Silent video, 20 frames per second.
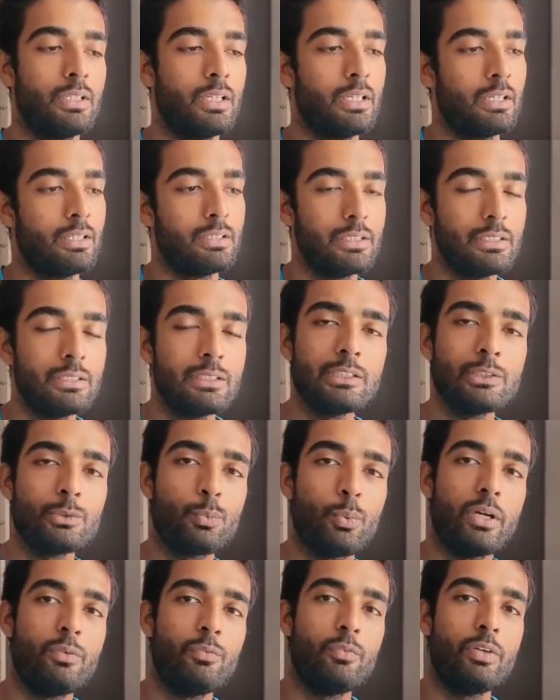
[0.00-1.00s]
This is
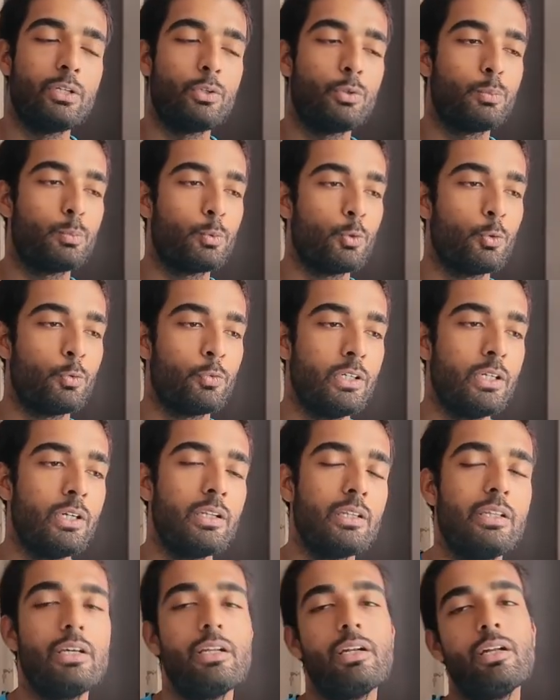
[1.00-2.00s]
one way to prove it.
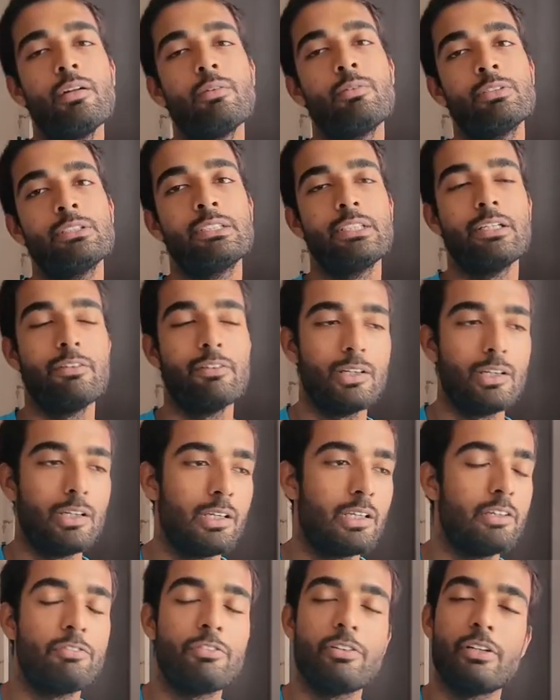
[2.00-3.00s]
There are several
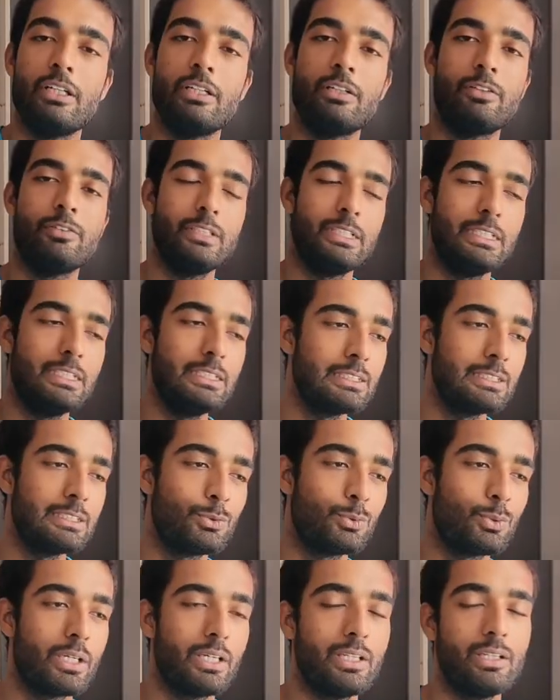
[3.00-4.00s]
different ways. You
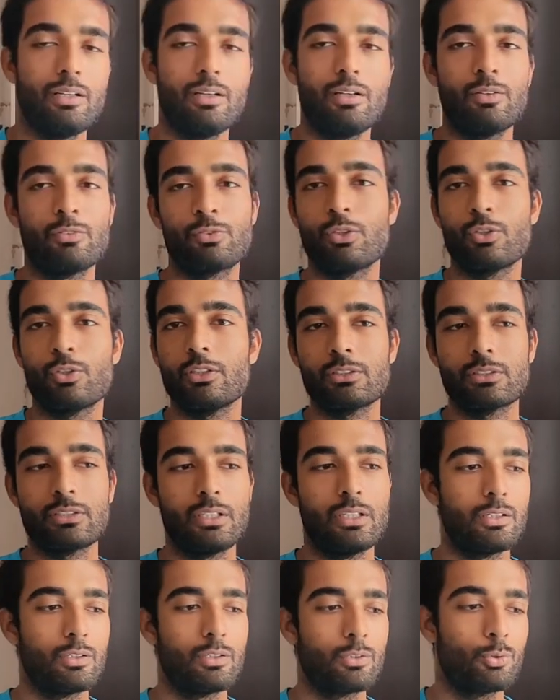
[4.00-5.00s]
can of course
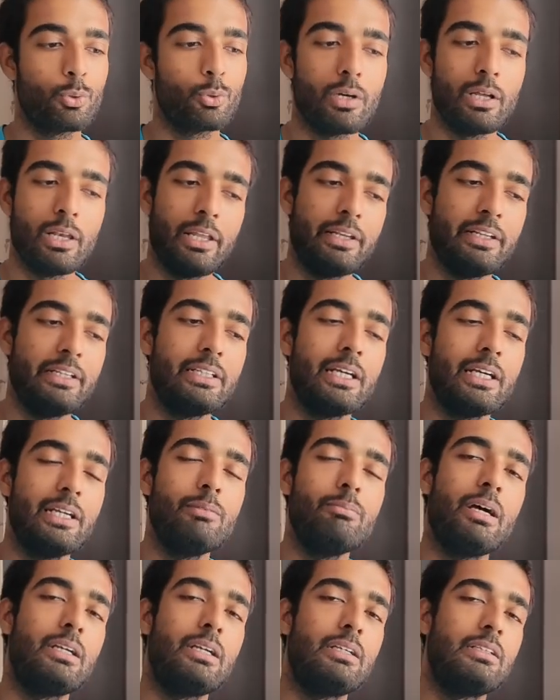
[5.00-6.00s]
Google
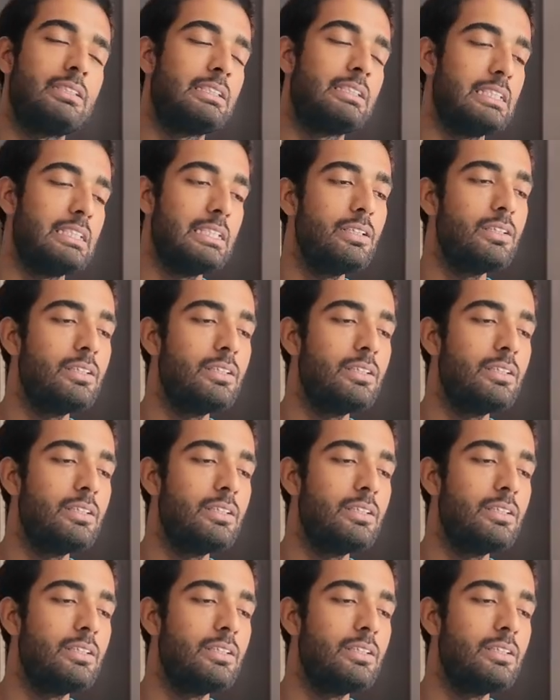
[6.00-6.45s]
anytime and see.